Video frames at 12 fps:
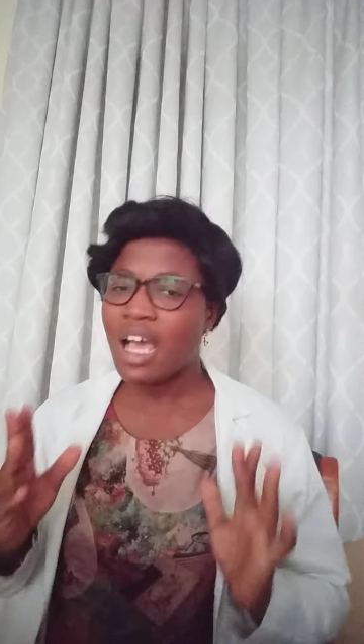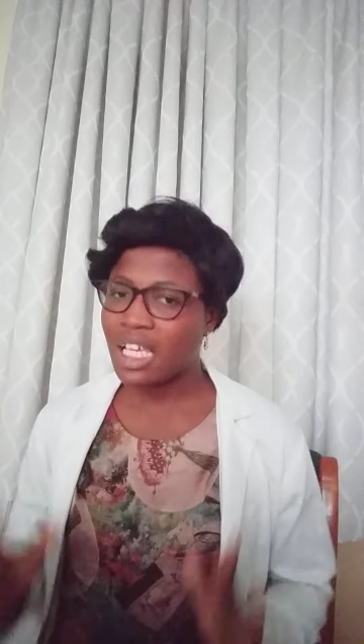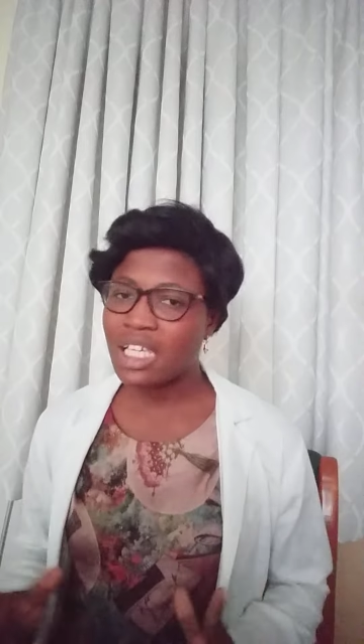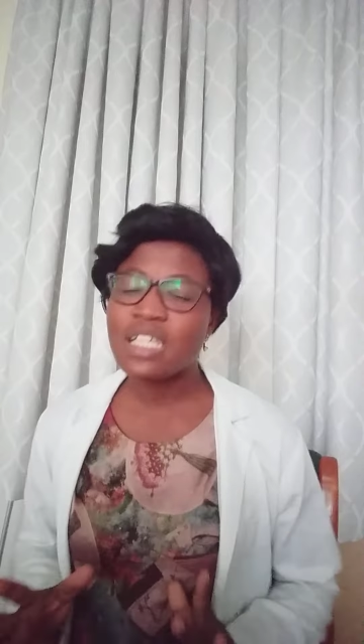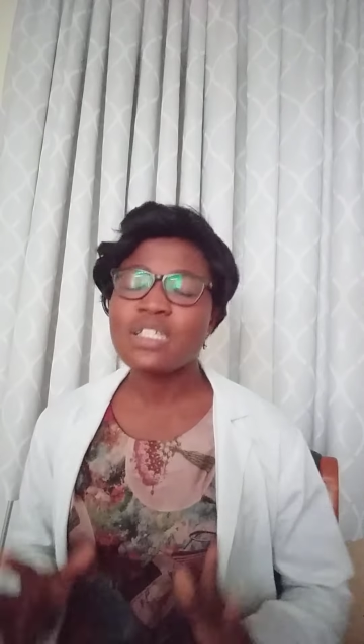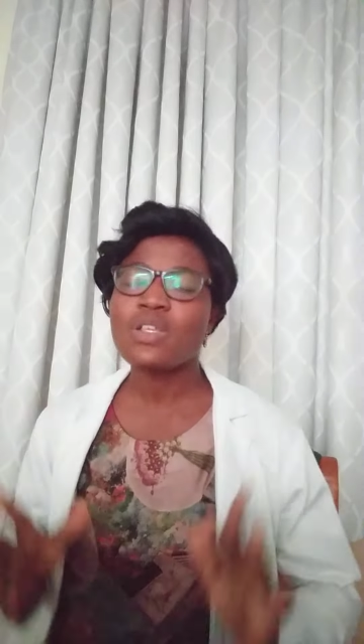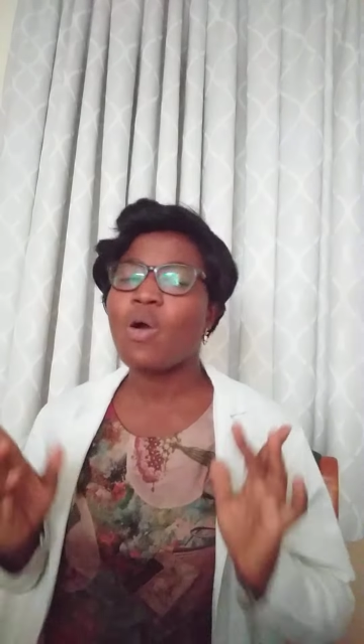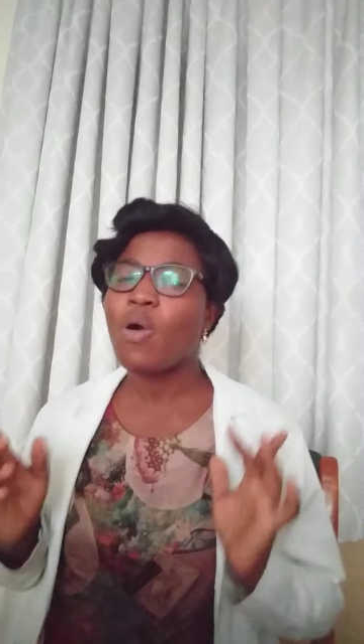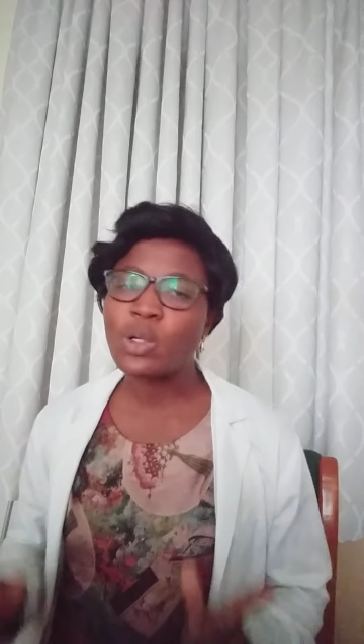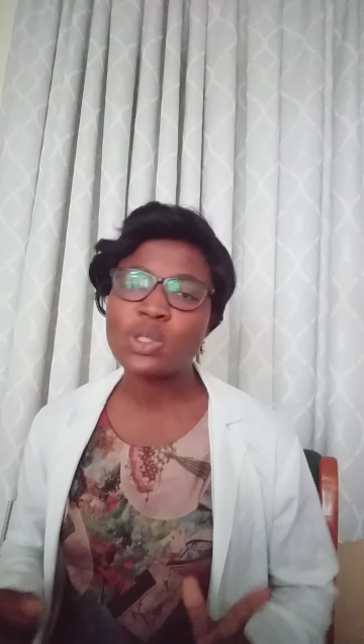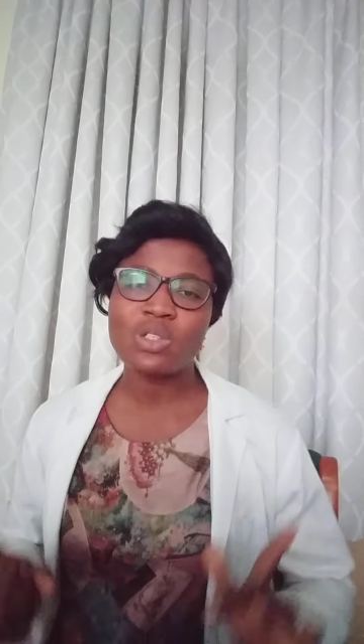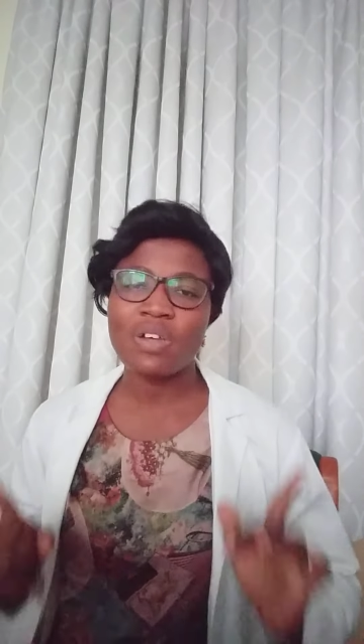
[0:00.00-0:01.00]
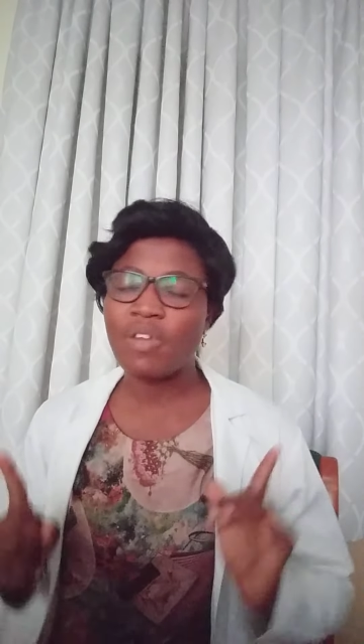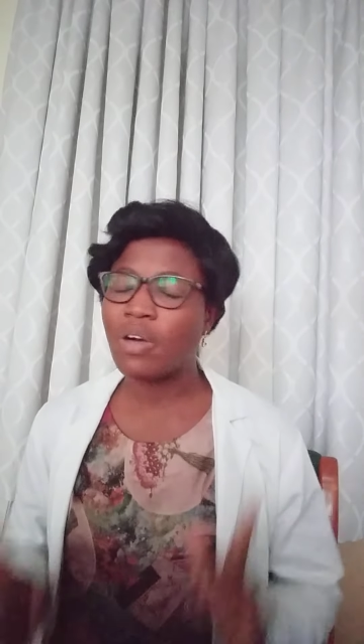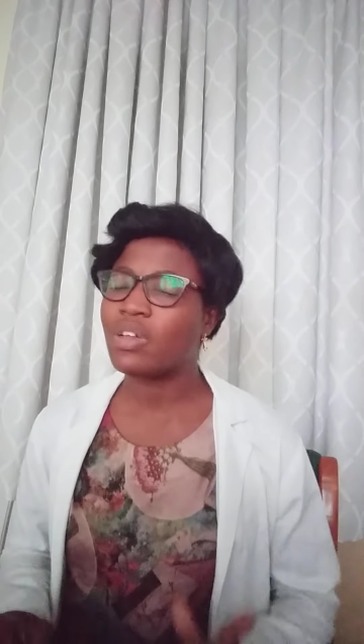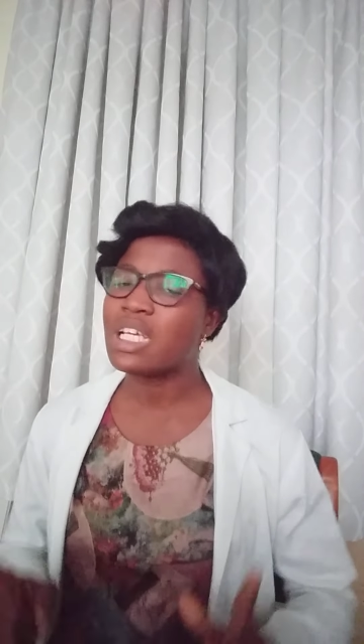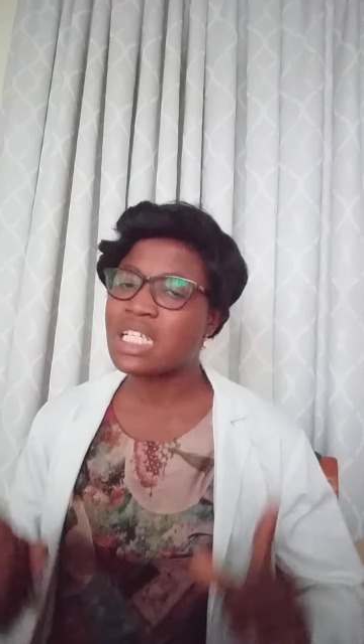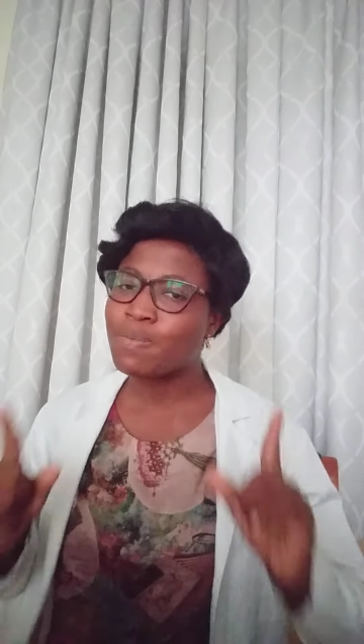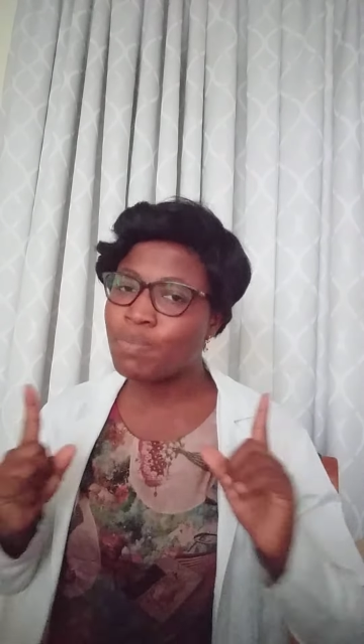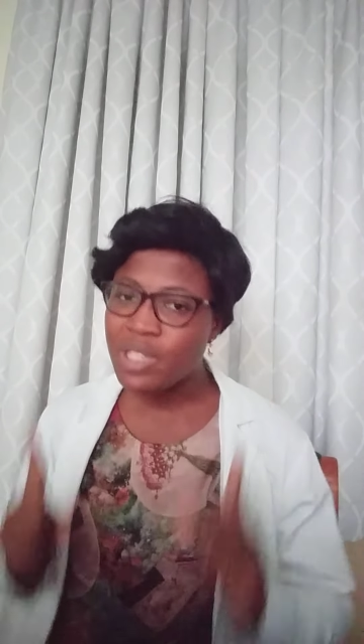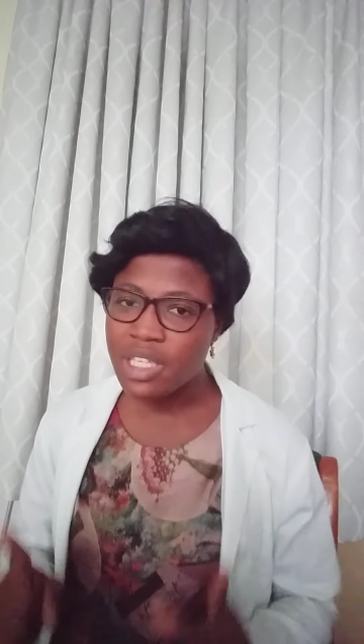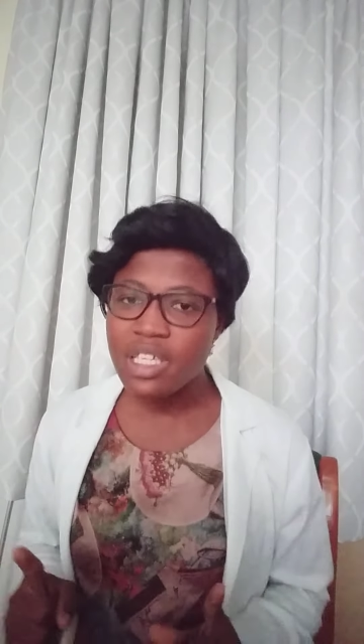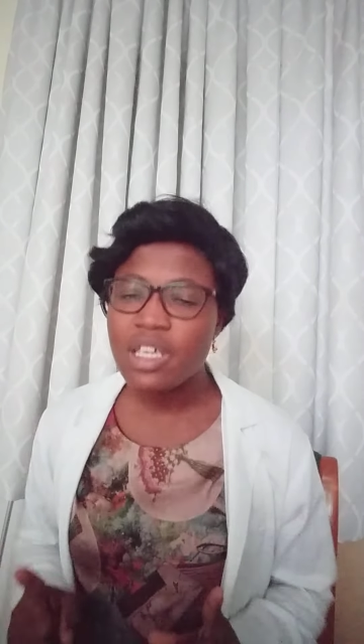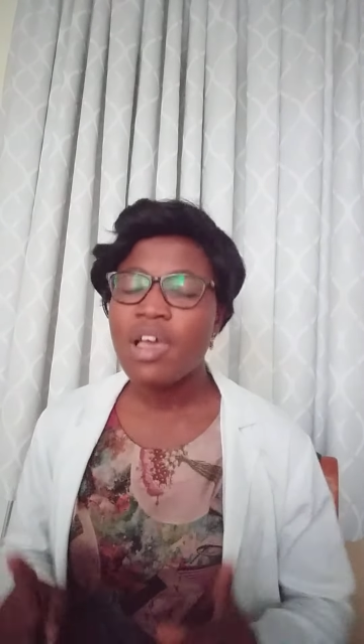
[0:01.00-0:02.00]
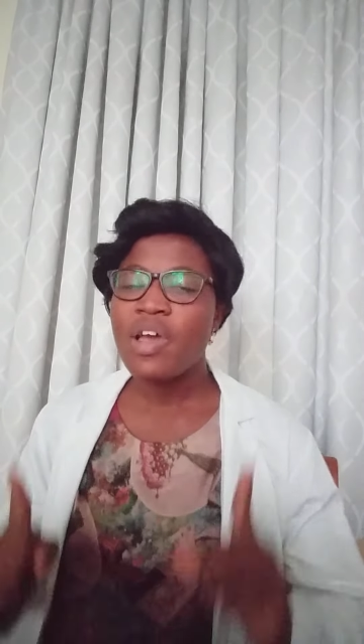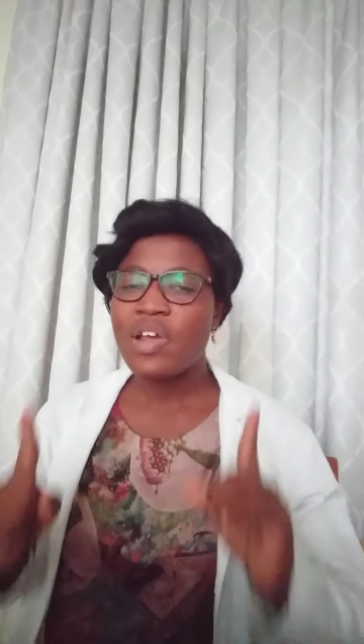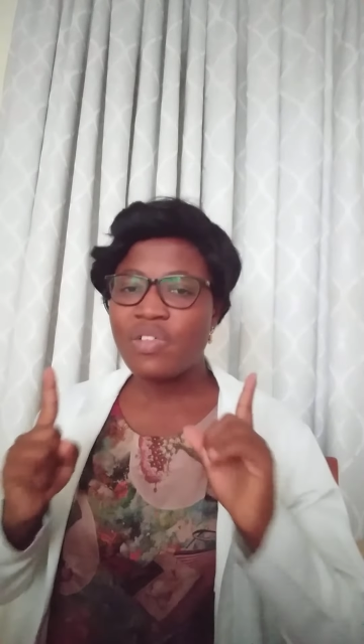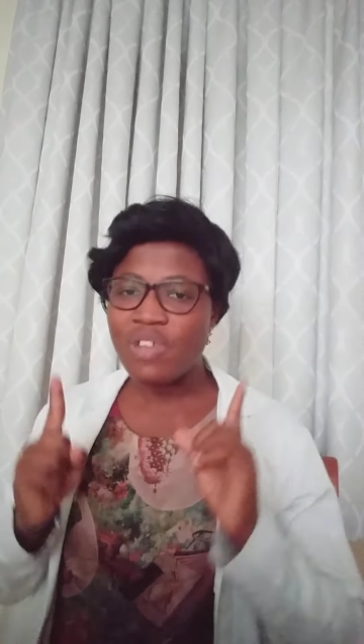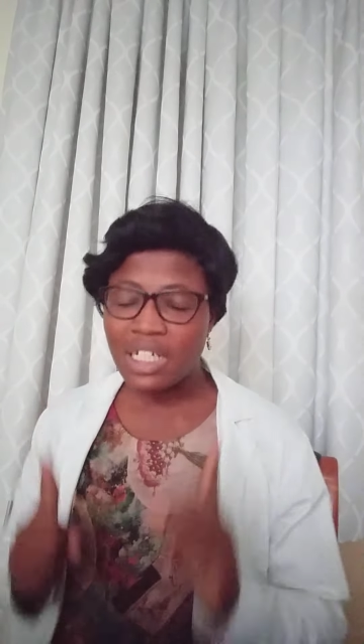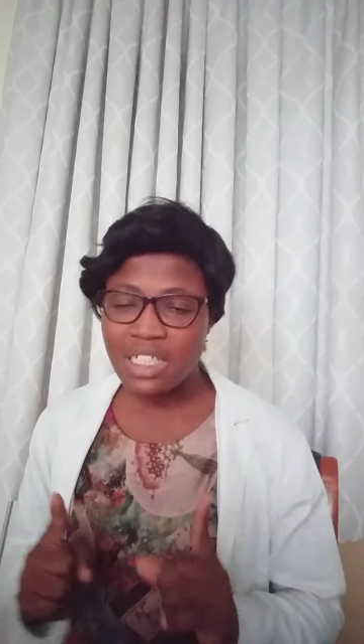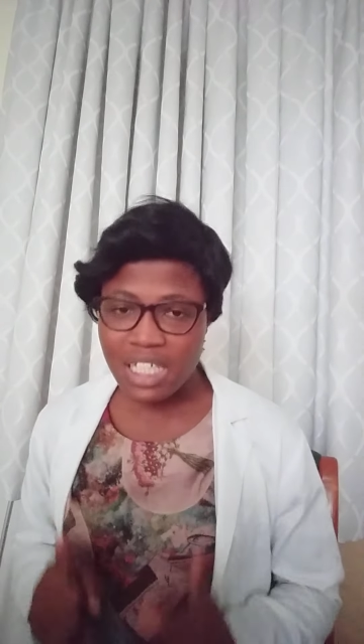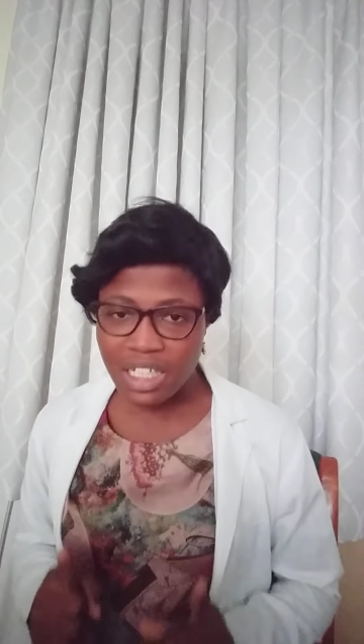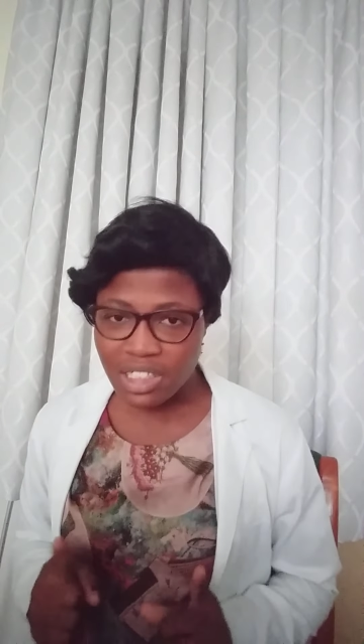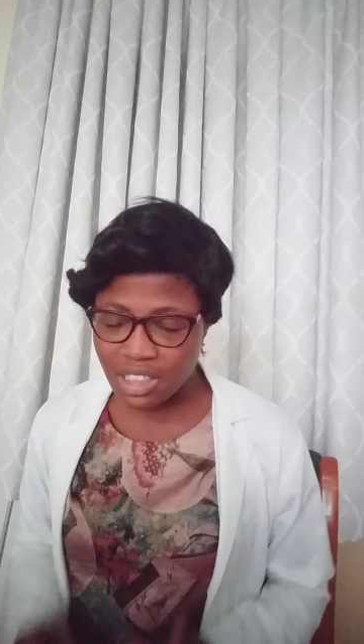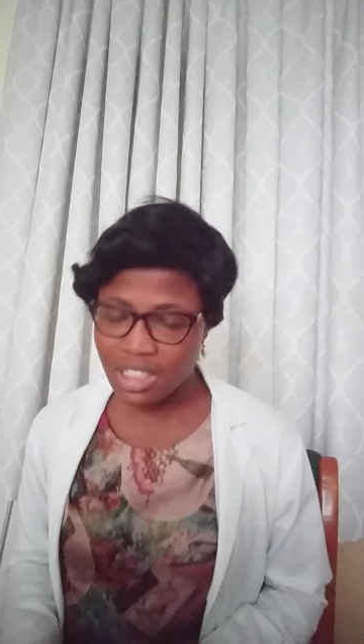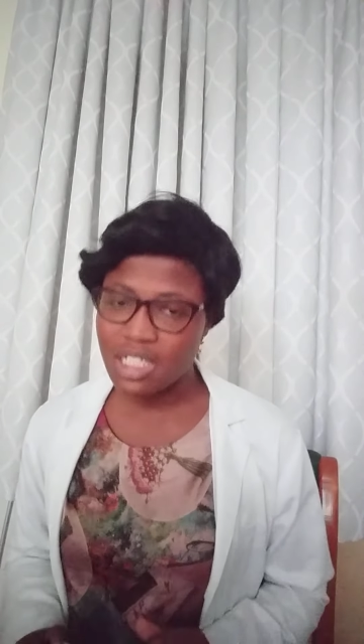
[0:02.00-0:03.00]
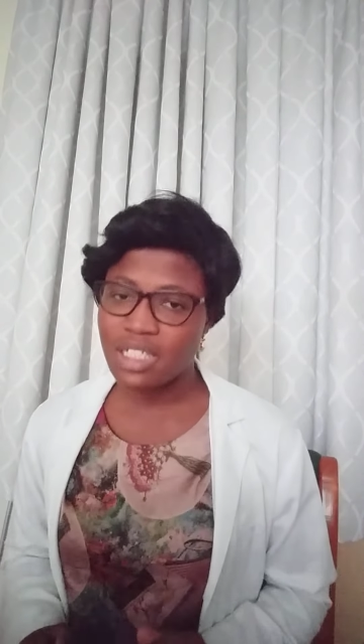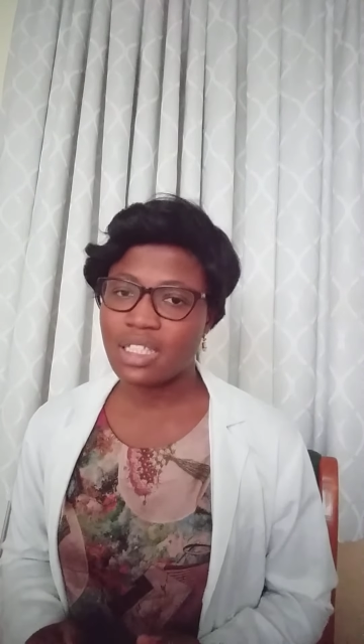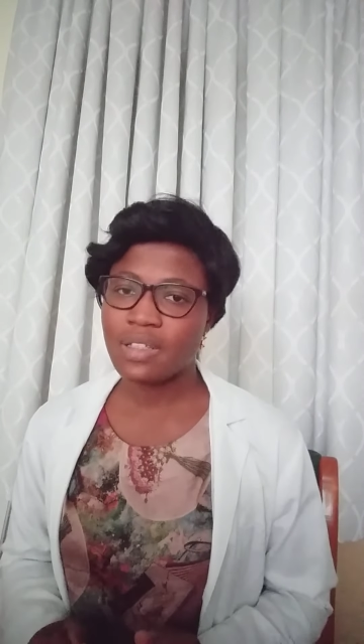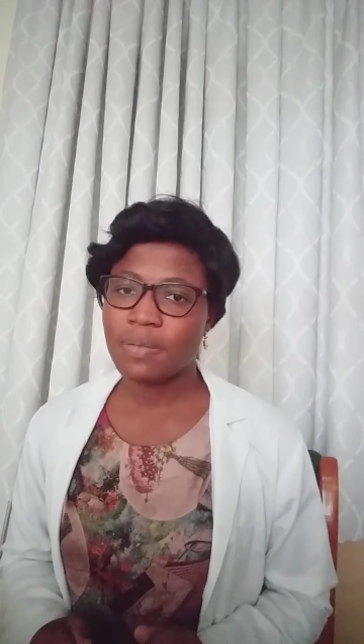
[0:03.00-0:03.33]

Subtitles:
against ultraviolet B radiation.